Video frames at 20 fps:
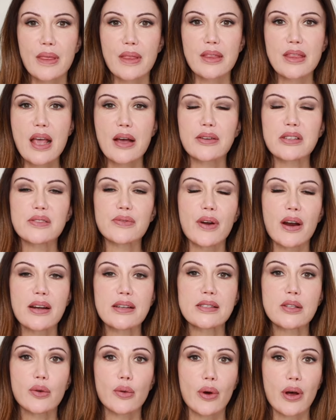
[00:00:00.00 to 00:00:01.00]
Now, as far
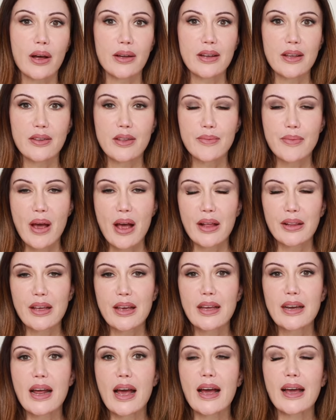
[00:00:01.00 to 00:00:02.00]
as the quality of the
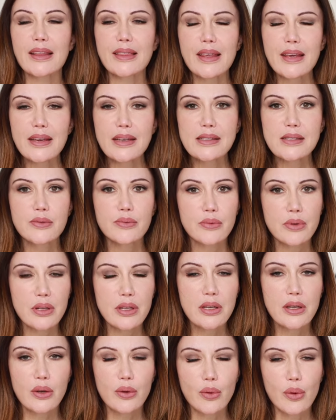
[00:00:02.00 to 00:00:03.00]
palette, I think it's
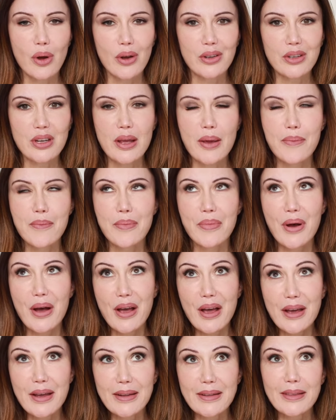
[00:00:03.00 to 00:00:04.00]
really good quality,
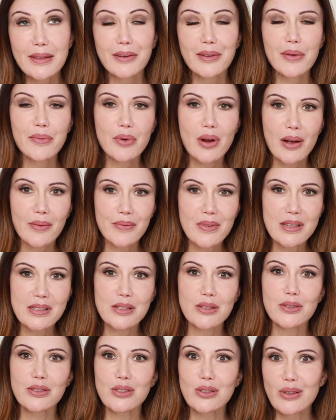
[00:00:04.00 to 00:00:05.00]
but the only problem
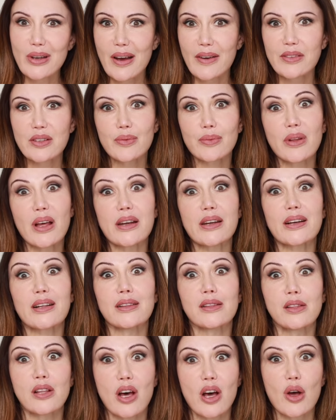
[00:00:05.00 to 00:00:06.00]
is you do have to blend a
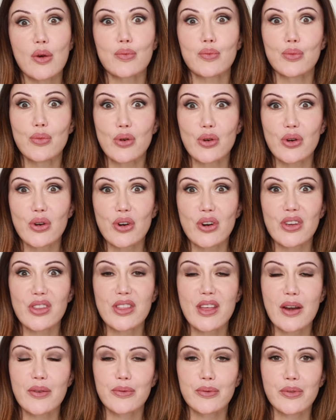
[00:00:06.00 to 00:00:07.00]
lot more
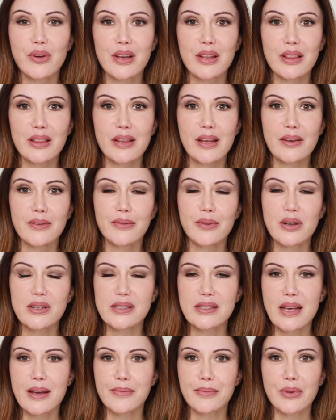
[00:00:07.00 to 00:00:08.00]
than with, like, for
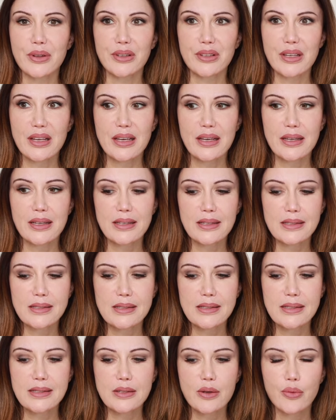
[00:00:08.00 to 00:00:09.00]
example,
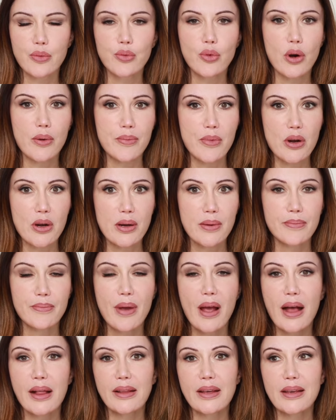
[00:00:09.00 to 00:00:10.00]
his warmer
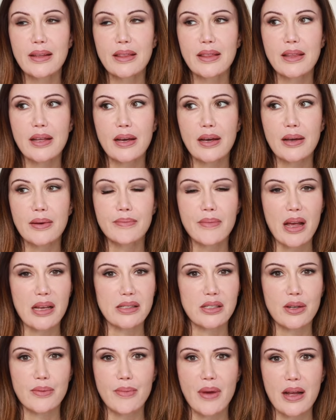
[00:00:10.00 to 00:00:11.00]
palette, the
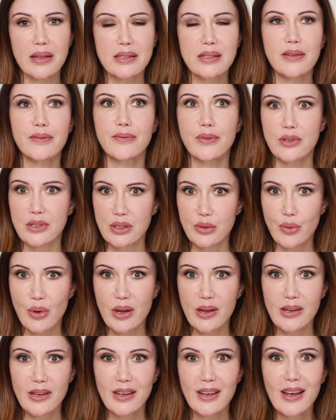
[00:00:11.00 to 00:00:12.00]
Master Matte's the first
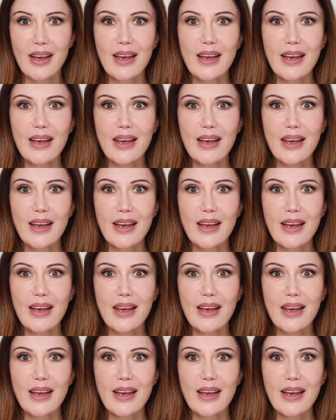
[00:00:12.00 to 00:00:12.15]
one.